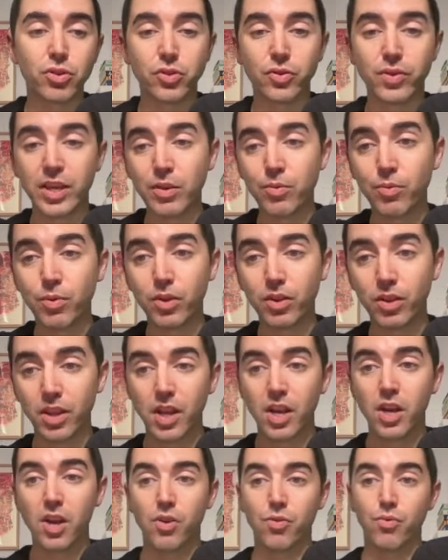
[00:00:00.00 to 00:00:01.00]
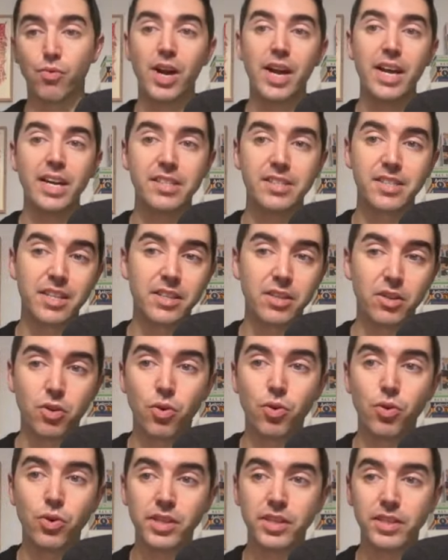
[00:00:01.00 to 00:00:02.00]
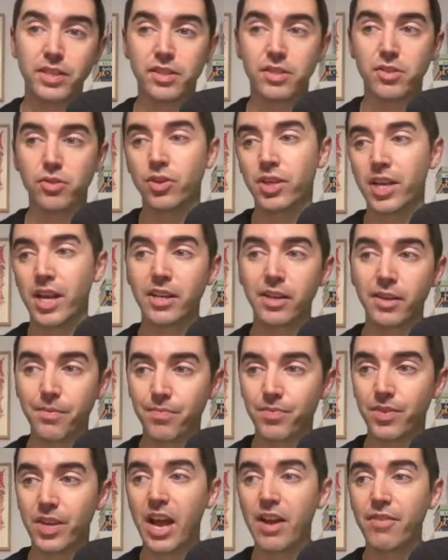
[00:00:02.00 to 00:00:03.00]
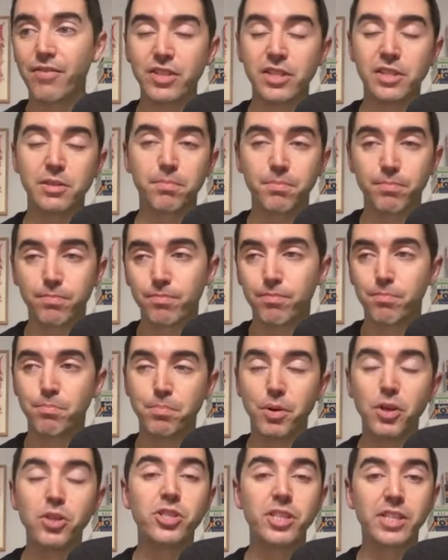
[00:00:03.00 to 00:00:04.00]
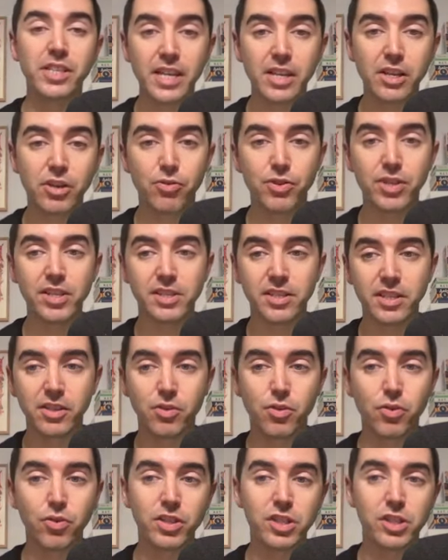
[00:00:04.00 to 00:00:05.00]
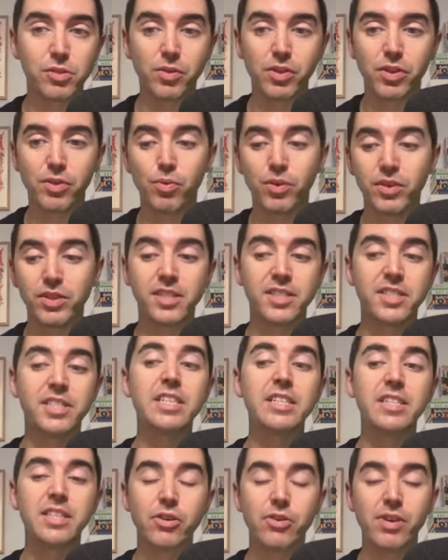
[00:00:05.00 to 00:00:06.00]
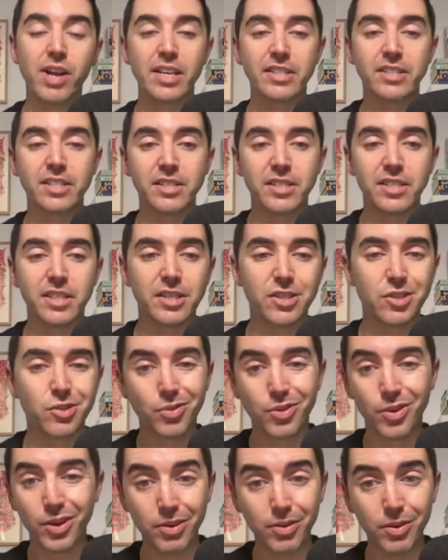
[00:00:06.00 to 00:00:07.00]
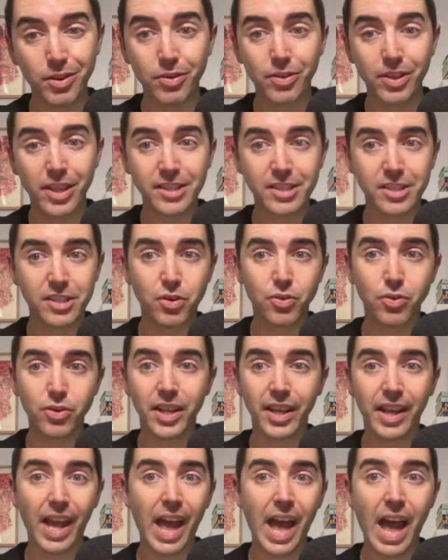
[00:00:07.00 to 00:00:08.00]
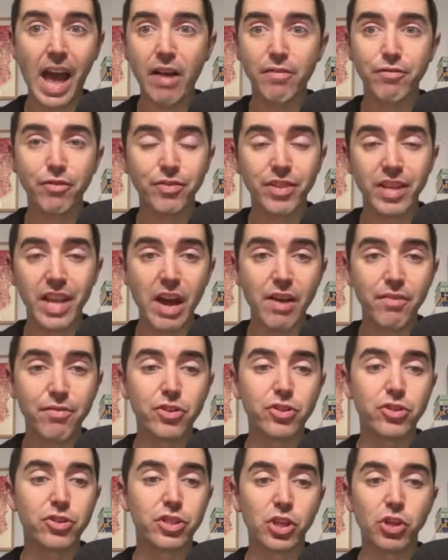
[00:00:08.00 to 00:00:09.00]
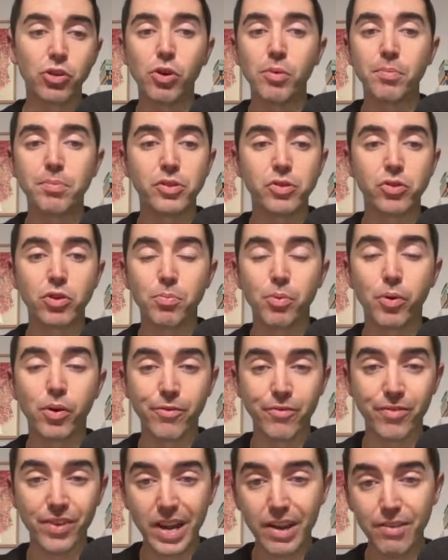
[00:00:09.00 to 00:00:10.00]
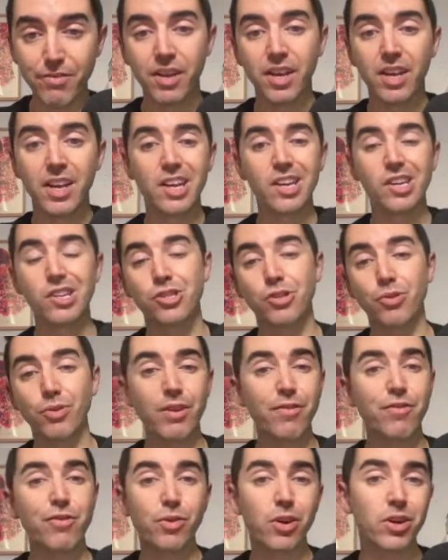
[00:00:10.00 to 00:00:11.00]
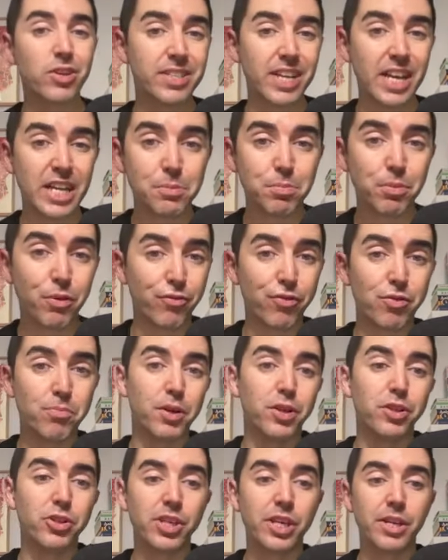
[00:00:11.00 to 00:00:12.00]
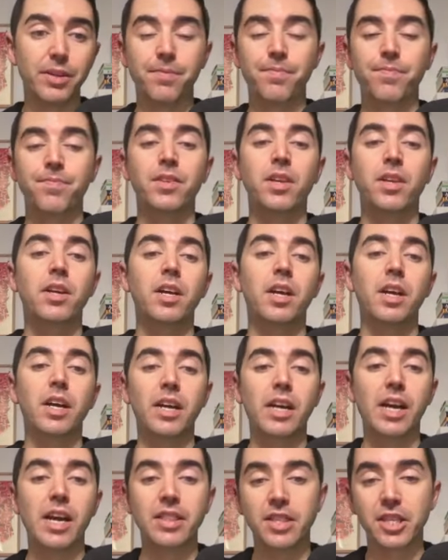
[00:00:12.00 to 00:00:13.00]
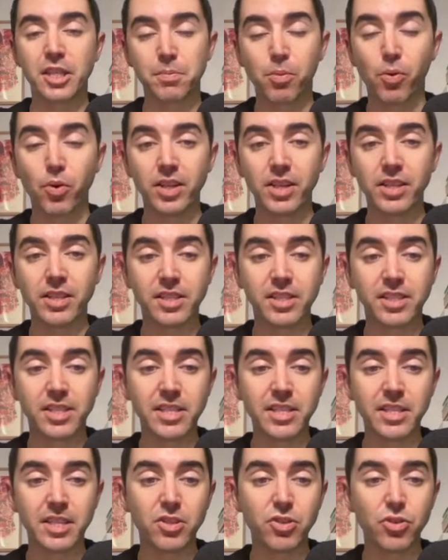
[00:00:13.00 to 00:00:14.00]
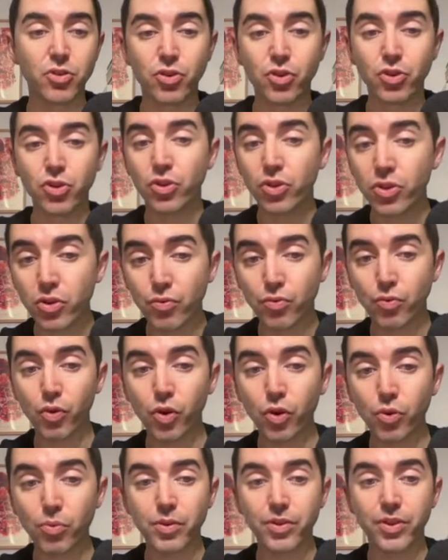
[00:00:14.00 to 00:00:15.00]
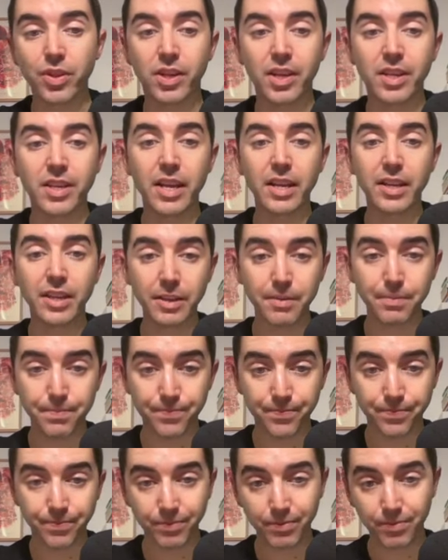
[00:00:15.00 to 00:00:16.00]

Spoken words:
So he will rise in accordance or kind of have his budget increased in accordance with what the C-tier assets is. So he really only has to score like half of the average to go up 0.5. So if you are desperate for budget at this point in the season, you could roll with the Canadian.